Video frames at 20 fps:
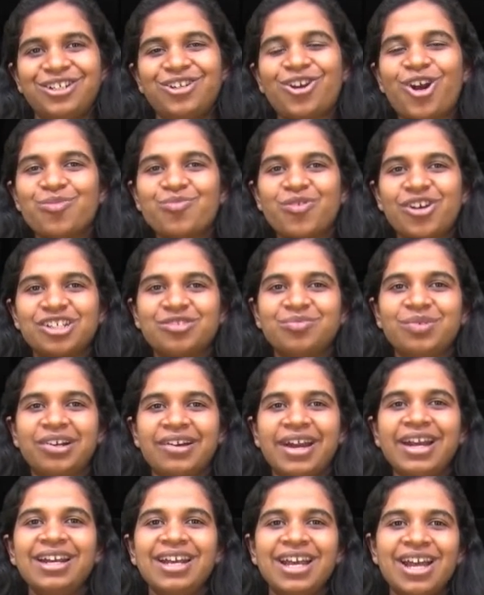Not possible,
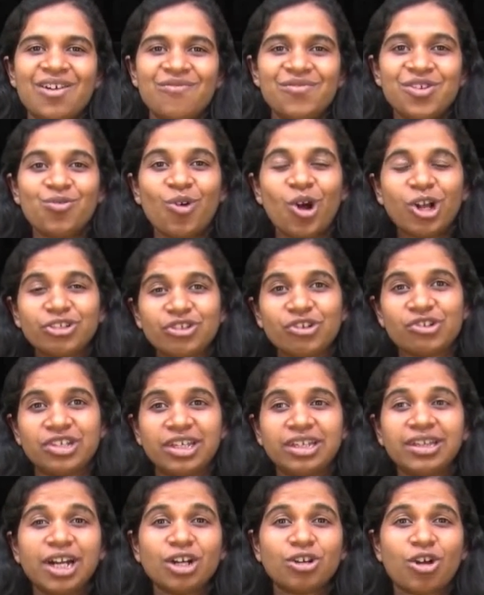right? We've also
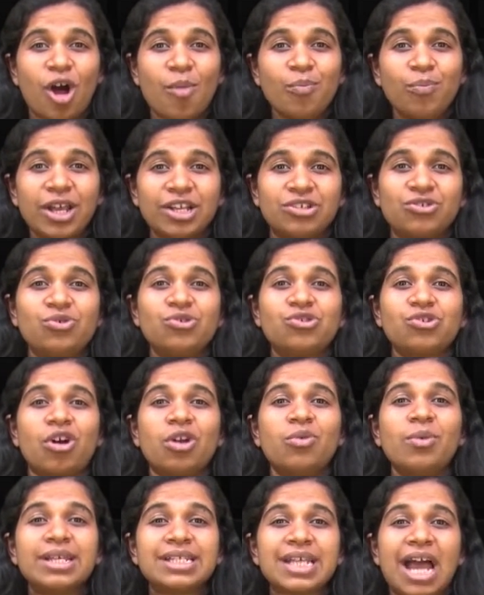seen that complex roots
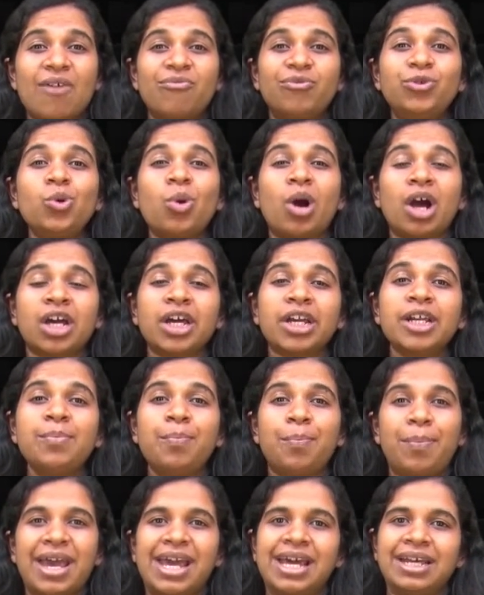always have to occur
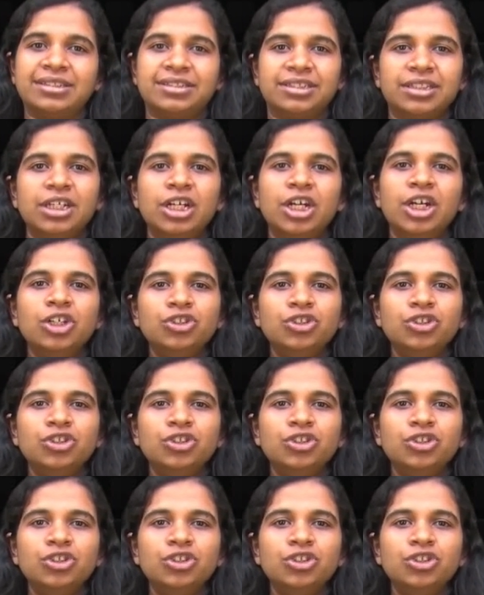in pairs.